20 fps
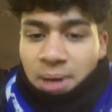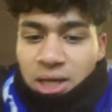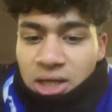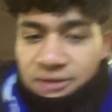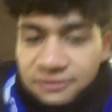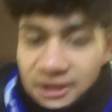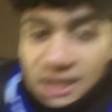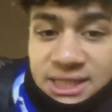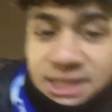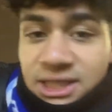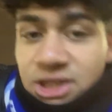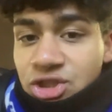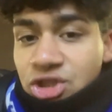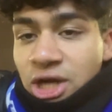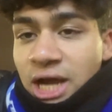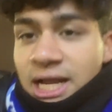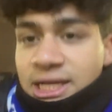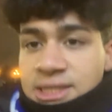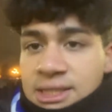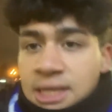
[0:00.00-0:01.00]
university has
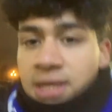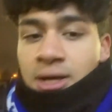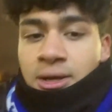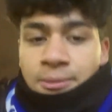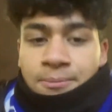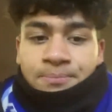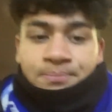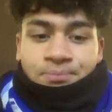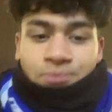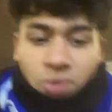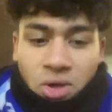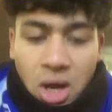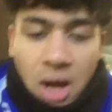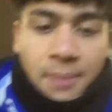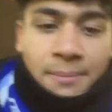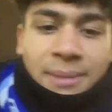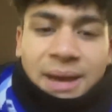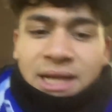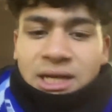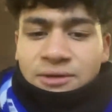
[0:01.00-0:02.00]
tried to
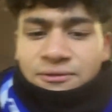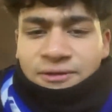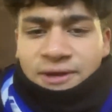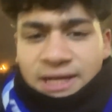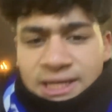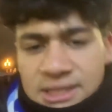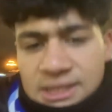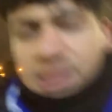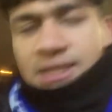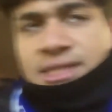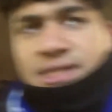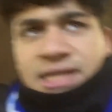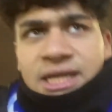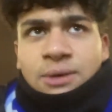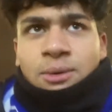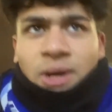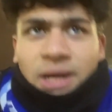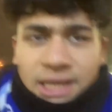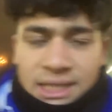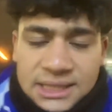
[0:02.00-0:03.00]
amend things and see
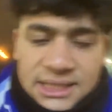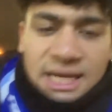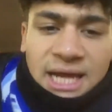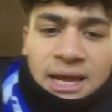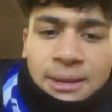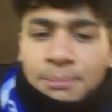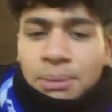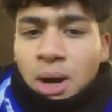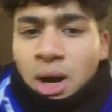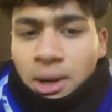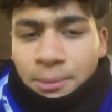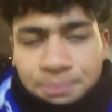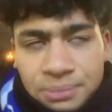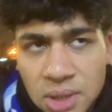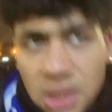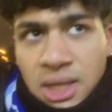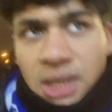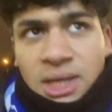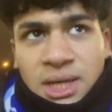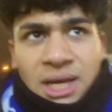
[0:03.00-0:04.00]
what they say, but
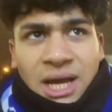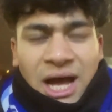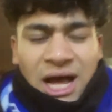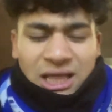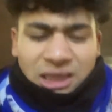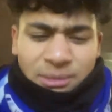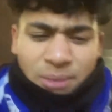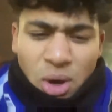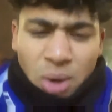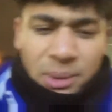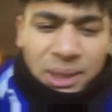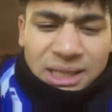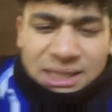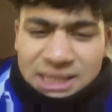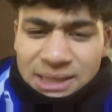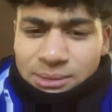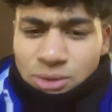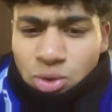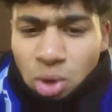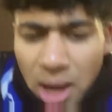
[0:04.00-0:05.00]
at the moment it
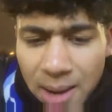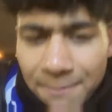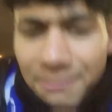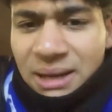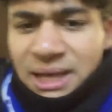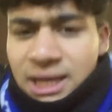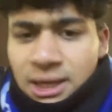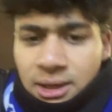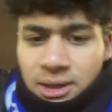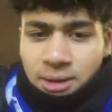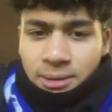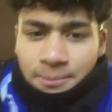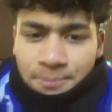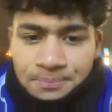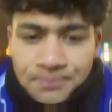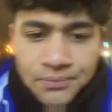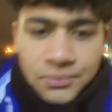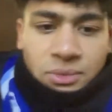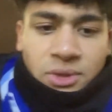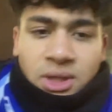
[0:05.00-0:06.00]
seems quite bleak.
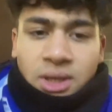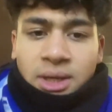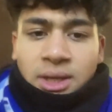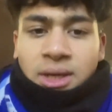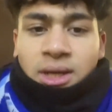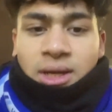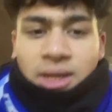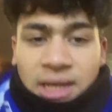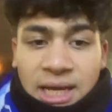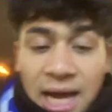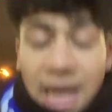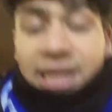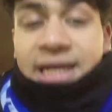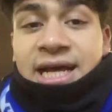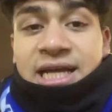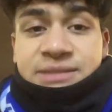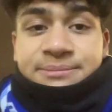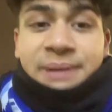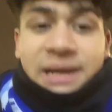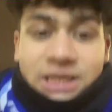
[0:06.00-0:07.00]
And
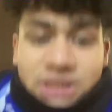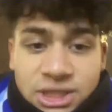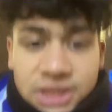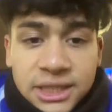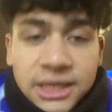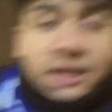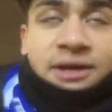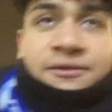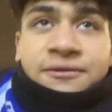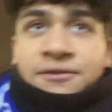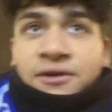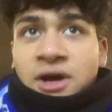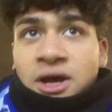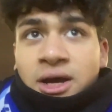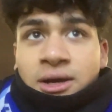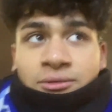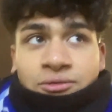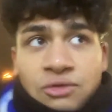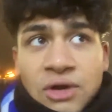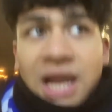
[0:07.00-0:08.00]
as mentioned, if
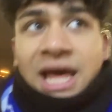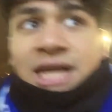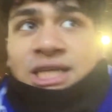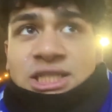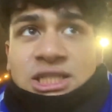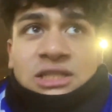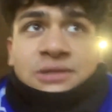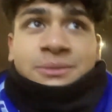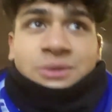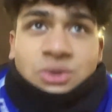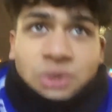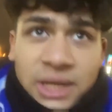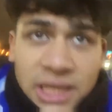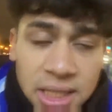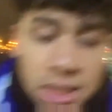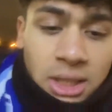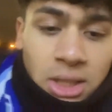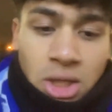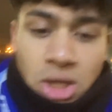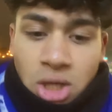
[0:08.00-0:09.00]
uh, relations
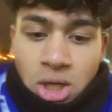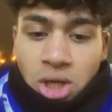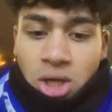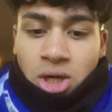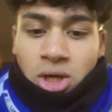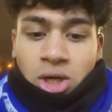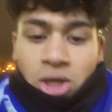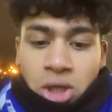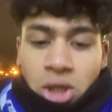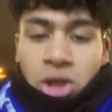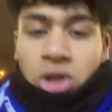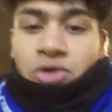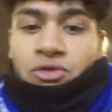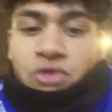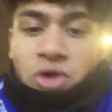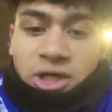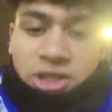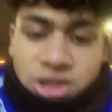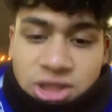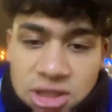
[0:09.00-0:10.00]
between the
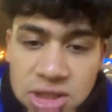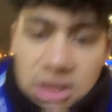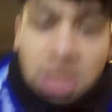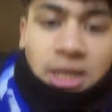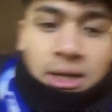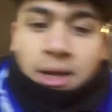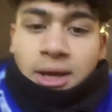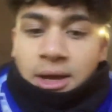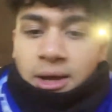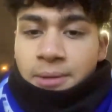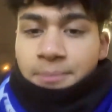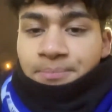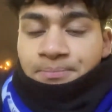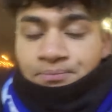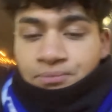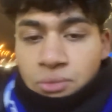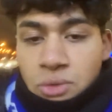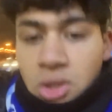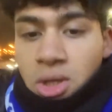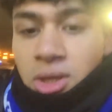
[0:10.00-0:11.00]
Russians and um,
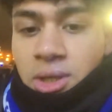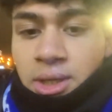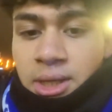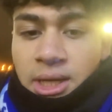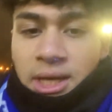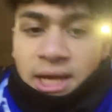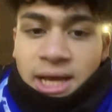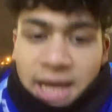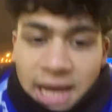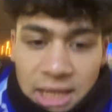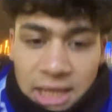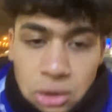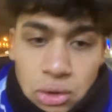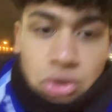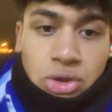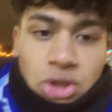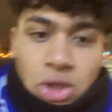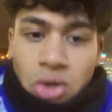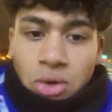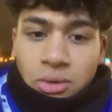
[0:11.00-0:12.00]
and
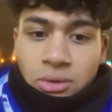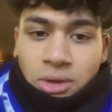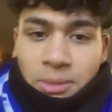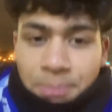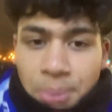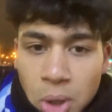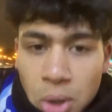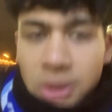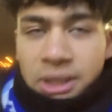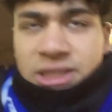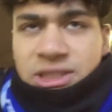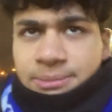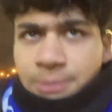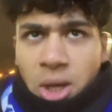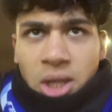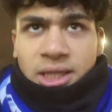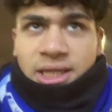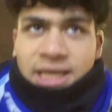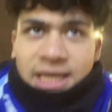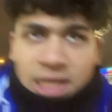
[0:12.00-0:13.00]
also the Polish,
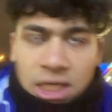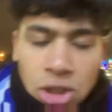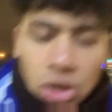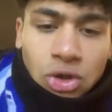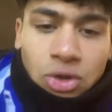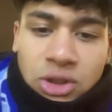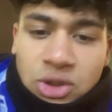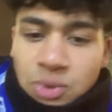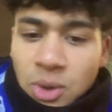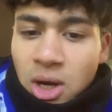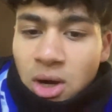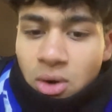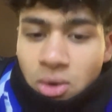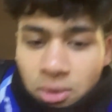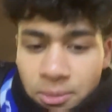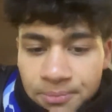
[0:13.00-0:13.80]
but the EU as well,